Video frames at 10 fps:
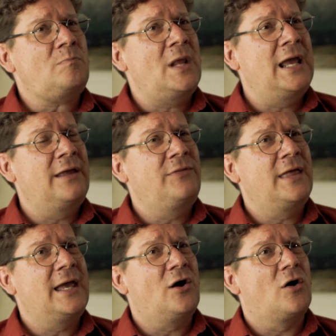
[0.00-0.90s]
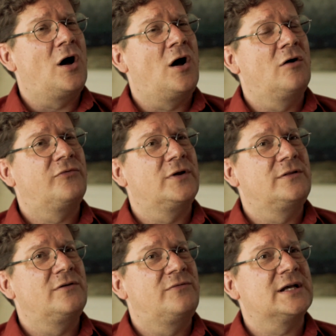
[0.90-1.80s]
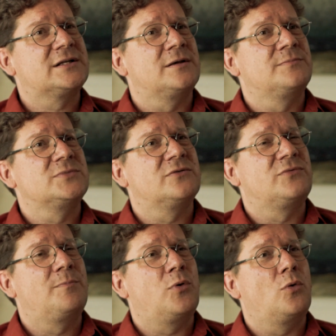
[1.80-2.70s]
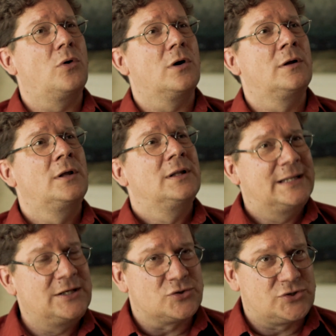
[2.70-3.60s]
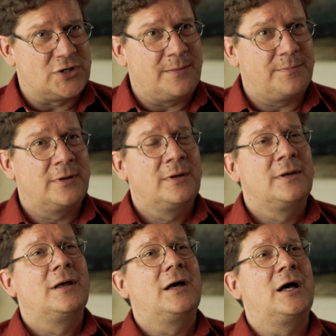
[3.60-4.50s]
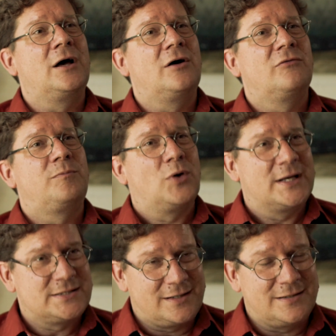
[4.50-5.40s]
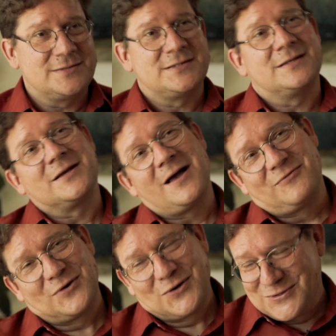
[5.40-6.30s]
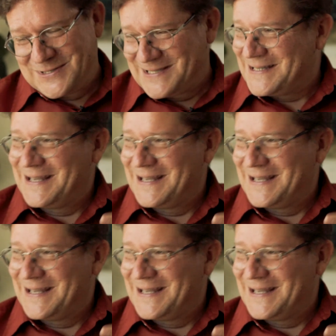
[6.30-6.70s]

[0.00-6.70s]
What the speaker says: and they are often the victims of the poor leadership of presidents and governors